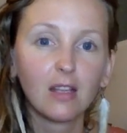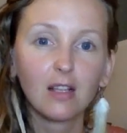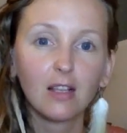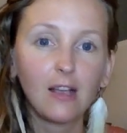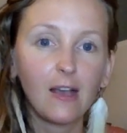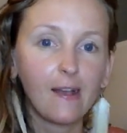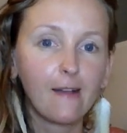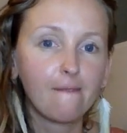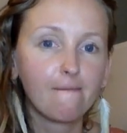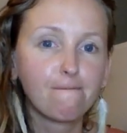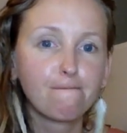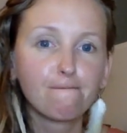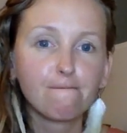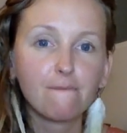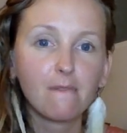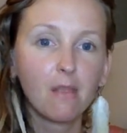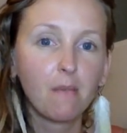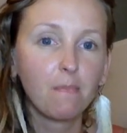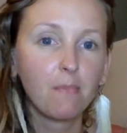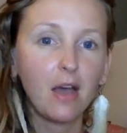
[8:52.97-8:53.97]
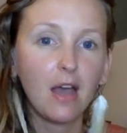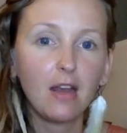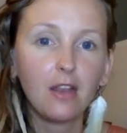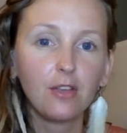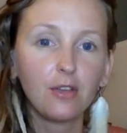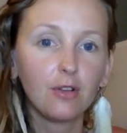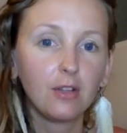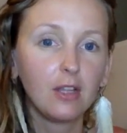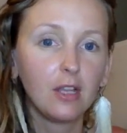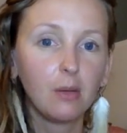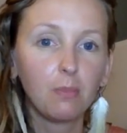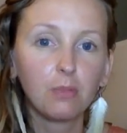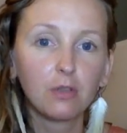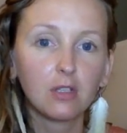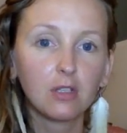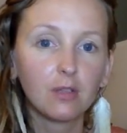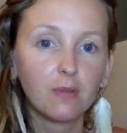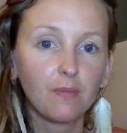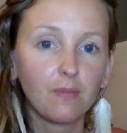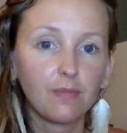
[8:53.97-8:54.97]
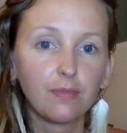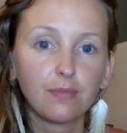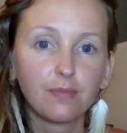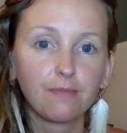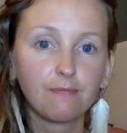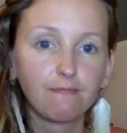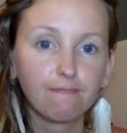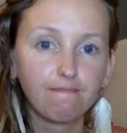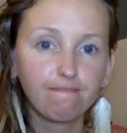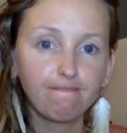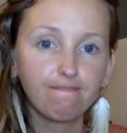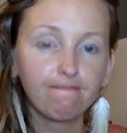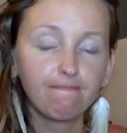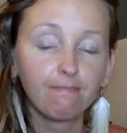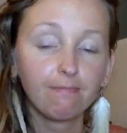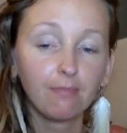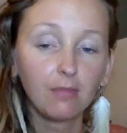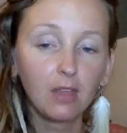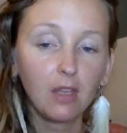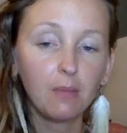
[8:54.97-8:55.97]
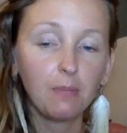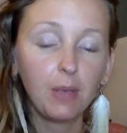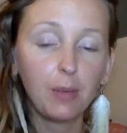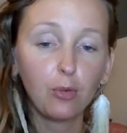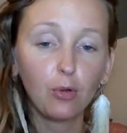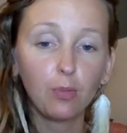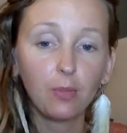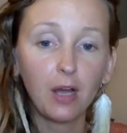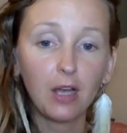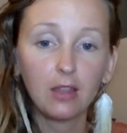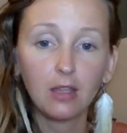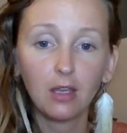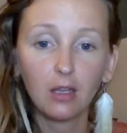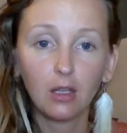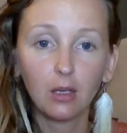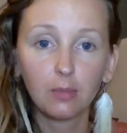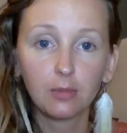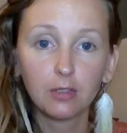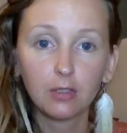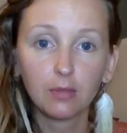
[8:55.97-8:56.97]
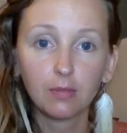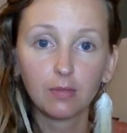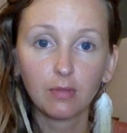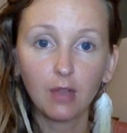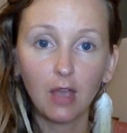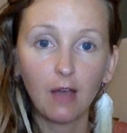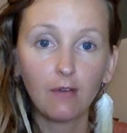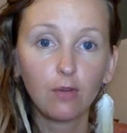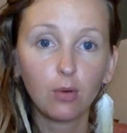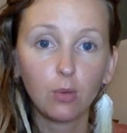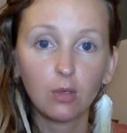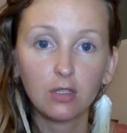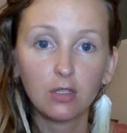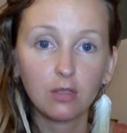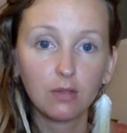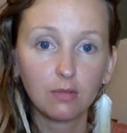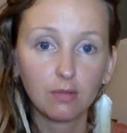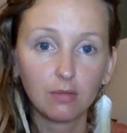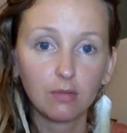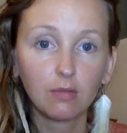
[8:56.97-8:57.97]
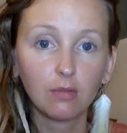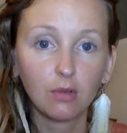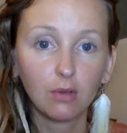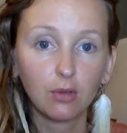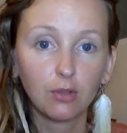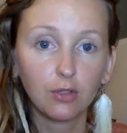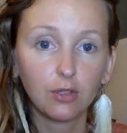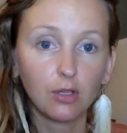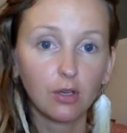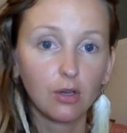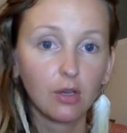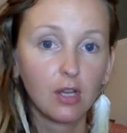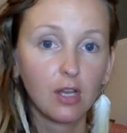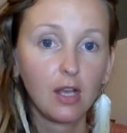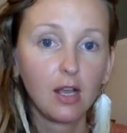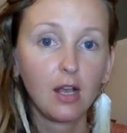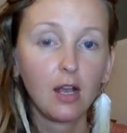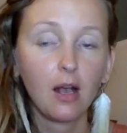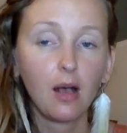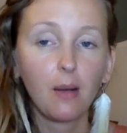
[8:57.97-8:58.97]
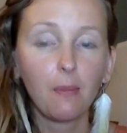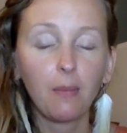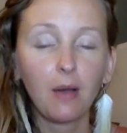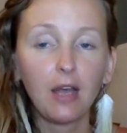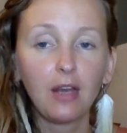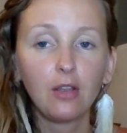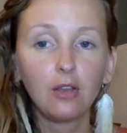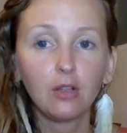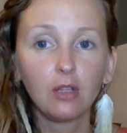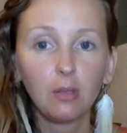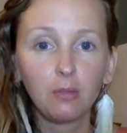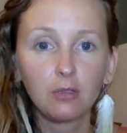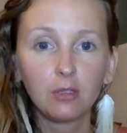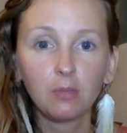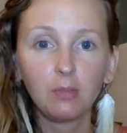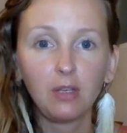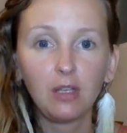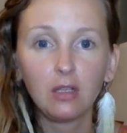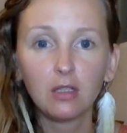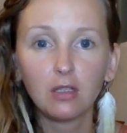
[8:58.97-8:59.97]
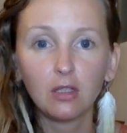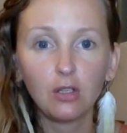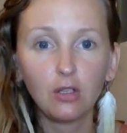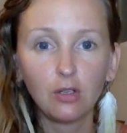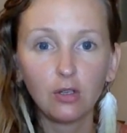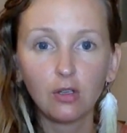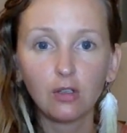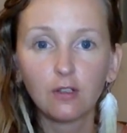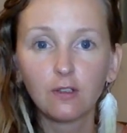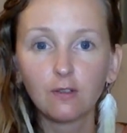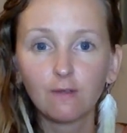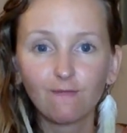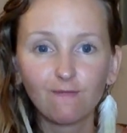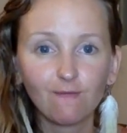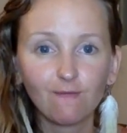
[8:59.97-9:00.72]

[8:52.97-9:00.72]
like biting your lips, people bite their lips, I've always also. Biting your lips means you're not